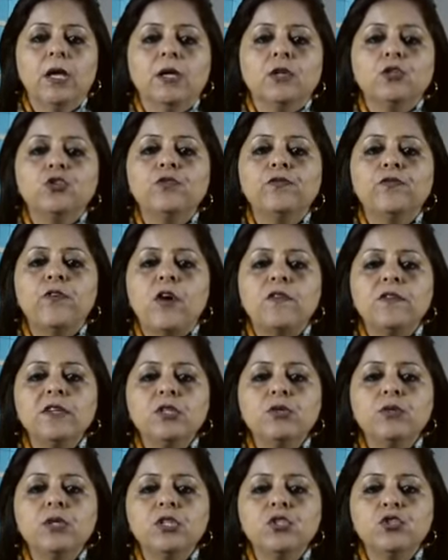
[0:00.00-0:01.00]
To forward
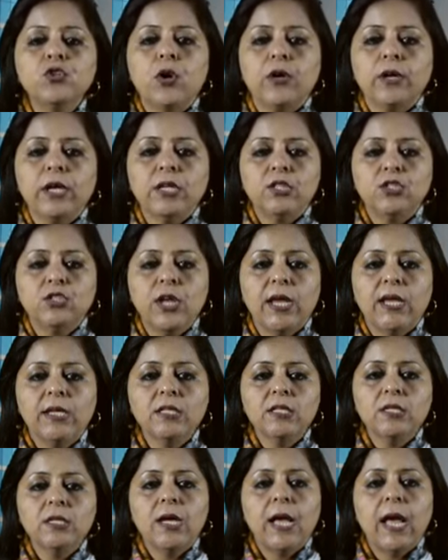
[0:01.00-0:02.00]
to the stock
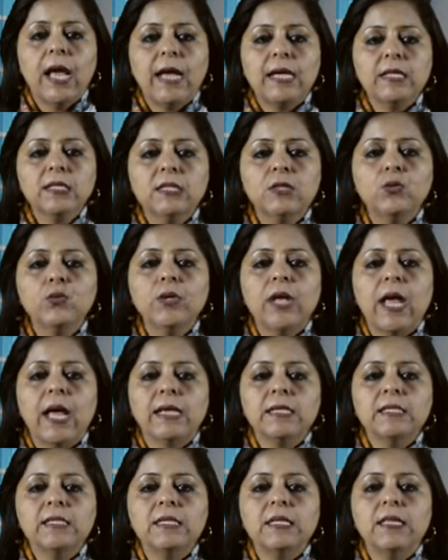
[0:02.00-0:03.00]
exchange as soon
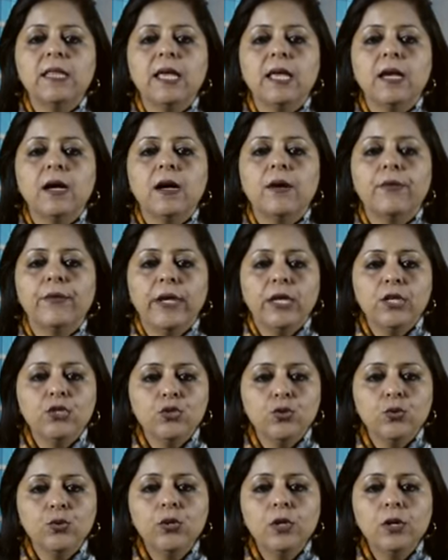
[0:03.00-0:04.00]
as they are
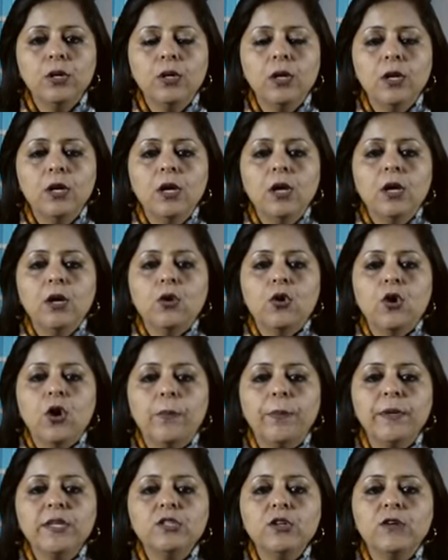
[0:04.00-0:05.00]
issued,
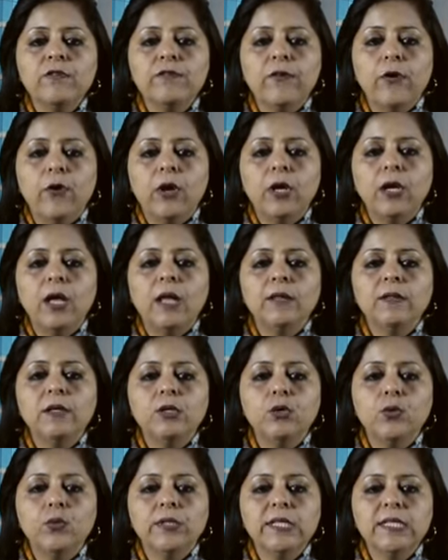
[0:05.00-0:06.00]
copies of all other
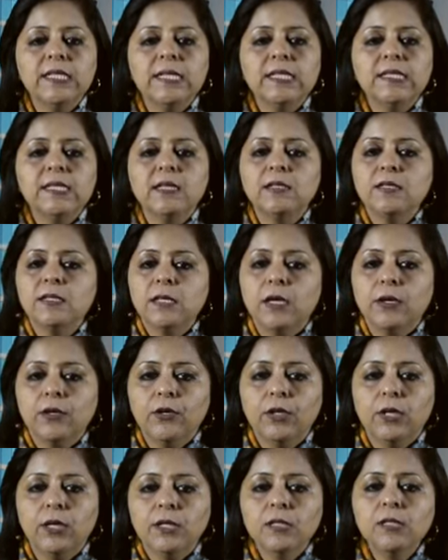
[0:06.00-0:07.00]
notices and
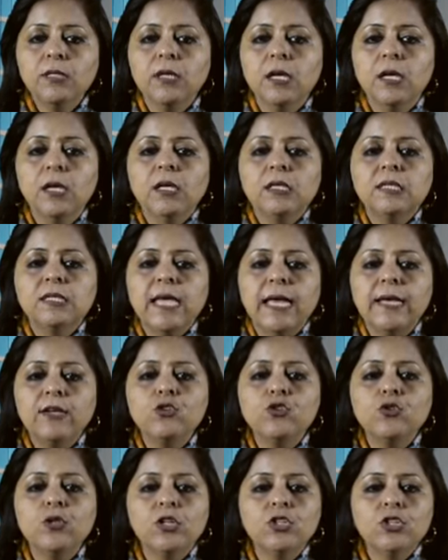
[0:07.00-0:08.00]
circulars sent
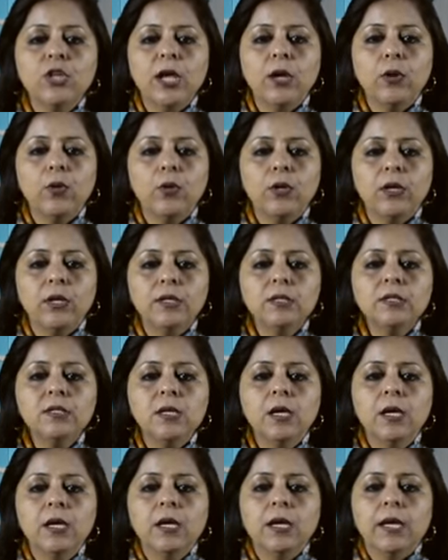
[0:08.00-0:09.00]
to the shareholders,
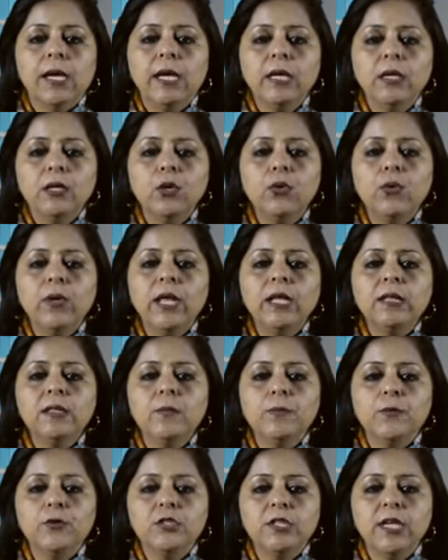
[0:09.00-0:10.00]
including the
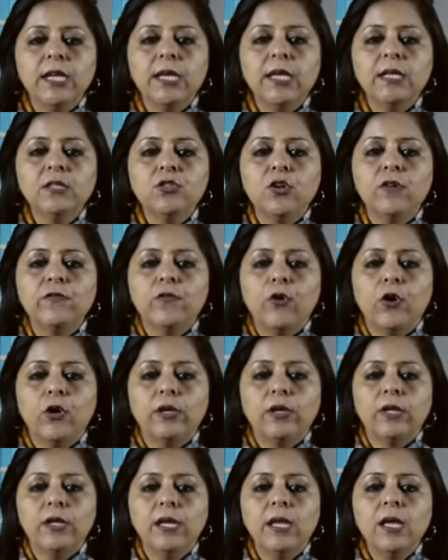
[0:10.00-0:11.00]
proceedings of
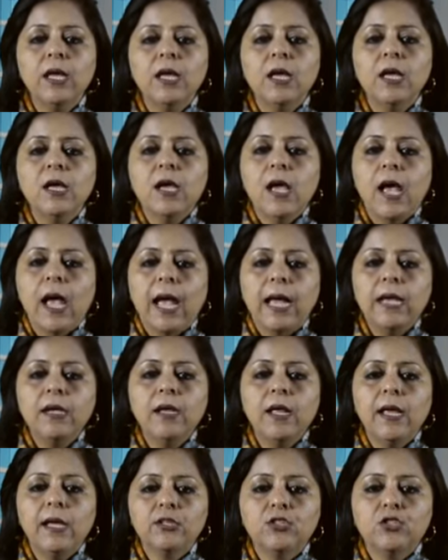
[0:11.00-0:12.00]
ordinary and
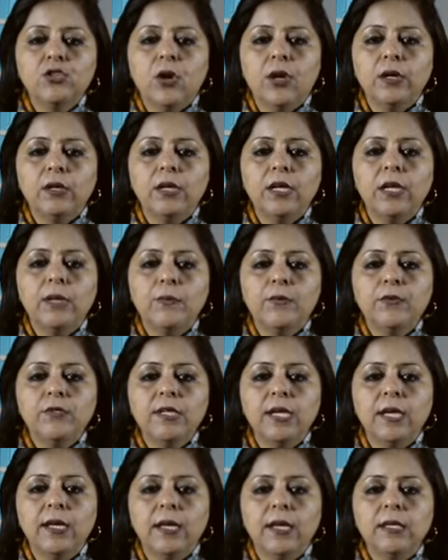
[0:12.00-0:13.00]
extraordinary
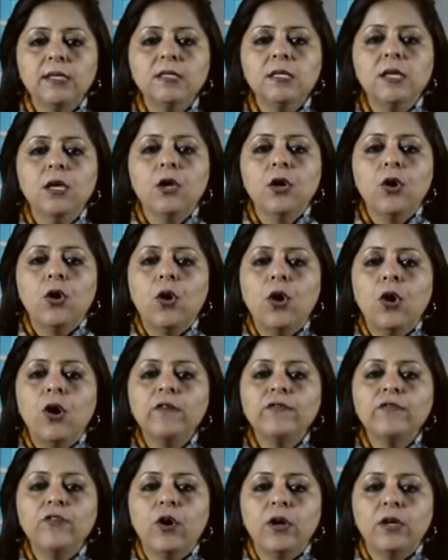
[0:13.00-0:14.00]
proceedings
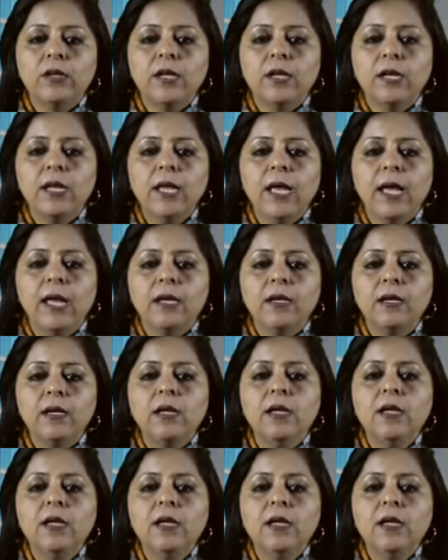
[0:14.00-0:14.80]
of ordinary and